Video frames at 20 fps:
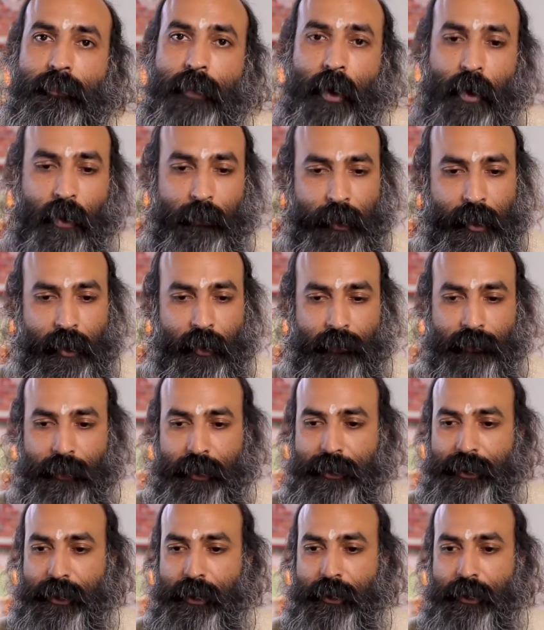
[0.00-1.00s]
How many of
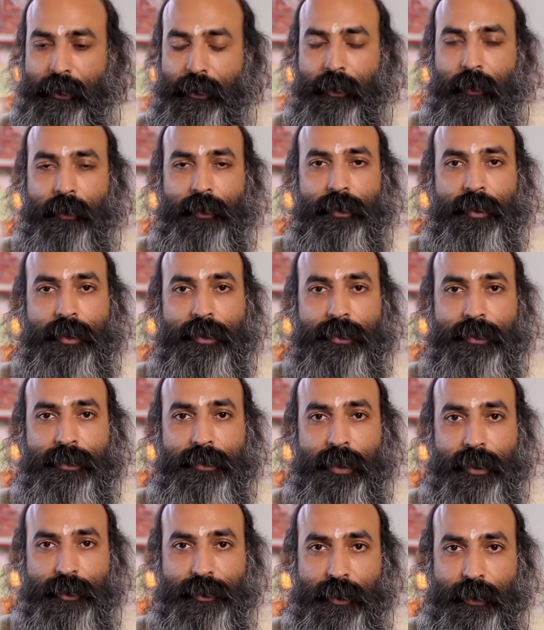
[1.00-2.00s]
us here on this
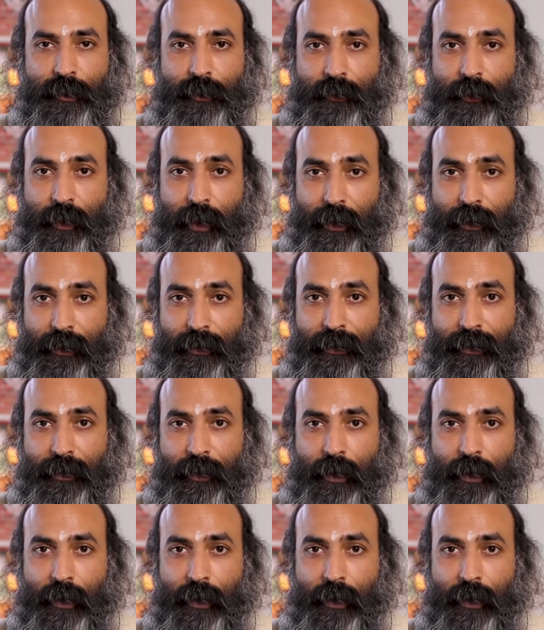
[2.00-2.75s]
session today,